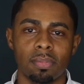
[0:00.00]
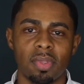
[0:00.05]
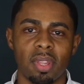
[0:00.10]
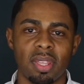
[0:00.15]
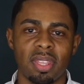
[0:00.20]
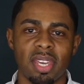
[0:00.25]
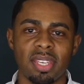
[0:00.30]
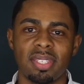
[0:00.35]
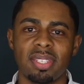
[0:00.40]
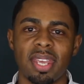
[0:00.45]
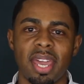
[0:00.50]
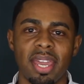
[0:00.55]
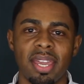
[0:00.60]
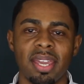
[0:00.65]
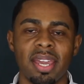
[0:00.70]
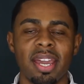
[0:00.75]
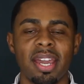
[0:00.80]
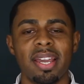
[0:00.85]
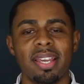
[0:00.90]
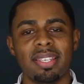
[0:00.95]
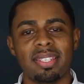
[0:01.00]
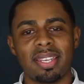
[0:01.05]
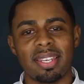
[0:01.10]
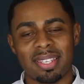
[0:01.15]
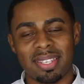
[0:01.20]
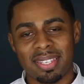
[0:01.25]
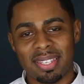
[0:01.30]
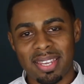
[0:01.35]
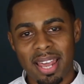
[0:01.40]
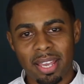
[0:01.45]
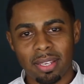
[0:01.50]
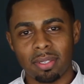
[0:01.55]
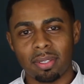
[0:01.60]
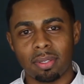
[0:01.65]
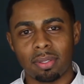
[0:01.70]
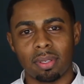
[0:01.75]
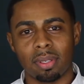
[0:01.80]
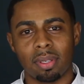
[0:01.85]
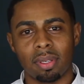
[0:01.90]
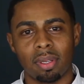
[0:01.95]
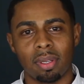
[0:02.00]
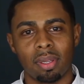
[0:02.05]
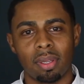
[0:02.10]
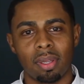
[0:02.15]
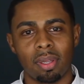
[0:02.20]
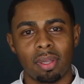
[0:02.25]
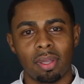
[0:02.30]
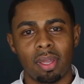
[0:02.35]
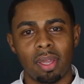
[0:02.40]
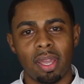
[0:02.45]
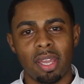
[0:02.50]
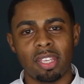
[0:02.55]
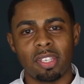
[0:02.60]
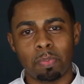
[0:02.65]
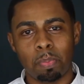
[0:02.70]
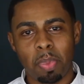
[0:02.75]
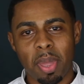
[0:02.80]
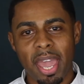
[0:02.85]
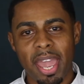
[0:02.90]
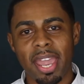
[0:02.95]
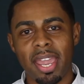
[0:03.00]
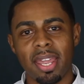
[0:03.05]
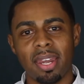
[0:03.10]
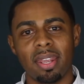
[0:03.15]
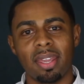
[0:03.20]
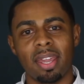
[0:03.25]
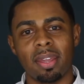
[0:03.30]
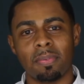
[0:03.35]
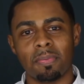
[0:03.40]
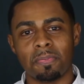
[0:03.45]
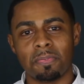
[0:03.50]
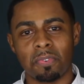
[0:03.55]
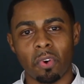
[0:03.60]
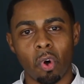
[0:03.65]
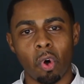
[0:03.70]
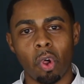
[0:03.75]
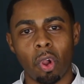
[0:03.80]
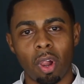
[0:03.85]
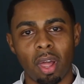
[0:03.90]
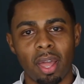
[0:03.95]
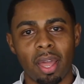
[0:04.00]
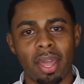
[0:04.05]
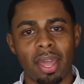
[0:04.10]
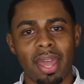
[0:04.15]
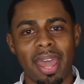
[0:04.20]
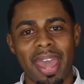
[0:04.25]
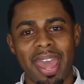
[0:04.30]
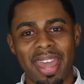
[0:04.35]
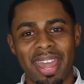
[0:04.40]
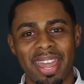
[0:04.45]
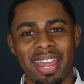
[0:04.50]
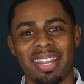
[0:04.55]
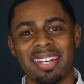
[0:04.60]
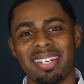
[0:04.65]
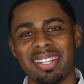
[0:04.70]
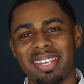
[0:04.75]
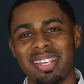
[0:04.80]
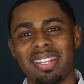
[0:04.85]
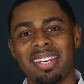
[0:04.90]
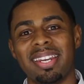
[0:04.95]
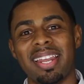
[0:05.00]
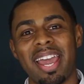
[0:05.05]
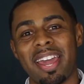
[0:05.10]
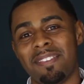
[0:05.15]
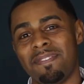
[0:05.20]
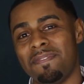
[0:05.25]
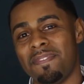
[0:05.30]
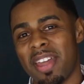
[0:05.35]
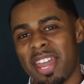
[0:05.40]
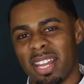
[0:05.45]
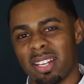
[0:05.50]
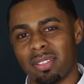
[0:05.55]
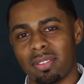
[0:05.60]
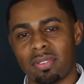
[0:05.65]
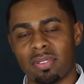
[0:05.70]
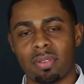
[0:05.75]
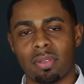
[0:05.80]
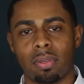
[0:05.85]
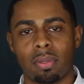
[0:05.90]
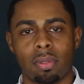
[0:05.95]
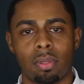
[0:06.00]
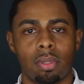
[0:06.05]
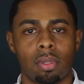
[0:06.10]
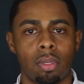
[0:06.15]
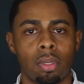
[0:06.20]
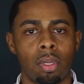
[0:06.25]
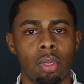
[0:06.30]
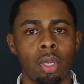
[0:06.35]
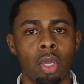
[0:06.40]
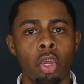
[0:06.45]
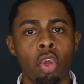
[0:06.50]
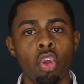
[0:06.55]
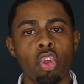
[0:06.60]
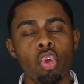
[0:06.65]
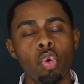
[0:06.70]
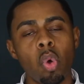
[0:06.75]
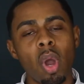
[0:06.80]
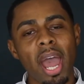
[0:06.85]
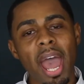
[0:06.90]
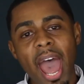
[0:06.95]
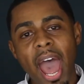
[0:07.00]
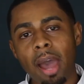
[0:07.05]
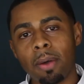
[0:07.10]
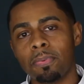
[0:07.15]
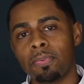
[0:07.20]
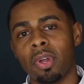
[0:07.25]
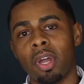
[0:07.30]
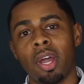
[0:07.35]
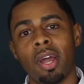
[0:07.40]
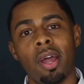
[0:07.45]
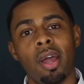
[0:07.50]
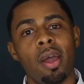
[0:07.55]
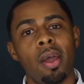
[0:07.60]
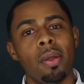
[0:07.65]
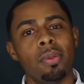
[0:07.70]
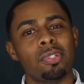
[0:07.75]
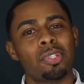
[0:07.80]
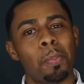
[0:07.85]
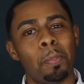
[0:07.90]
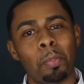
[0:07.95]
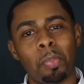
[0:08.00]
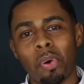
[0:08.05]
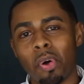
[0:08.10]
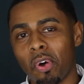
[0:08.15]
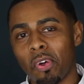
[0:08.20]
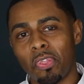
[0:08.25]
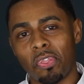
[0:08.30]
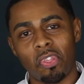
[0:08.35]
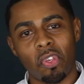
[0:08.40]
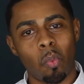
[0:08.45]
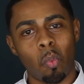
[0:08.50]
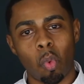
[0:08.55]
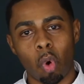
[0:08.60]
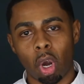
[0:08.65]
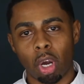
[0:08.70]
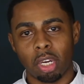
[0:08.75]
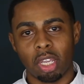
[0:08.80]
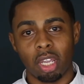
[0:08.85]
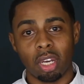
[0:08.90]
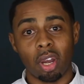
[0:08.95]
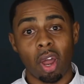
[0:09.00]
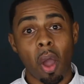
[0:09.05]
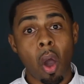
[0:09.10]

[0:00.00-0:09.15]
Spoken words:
They say success is paid in full and in advance. You have to put the work in.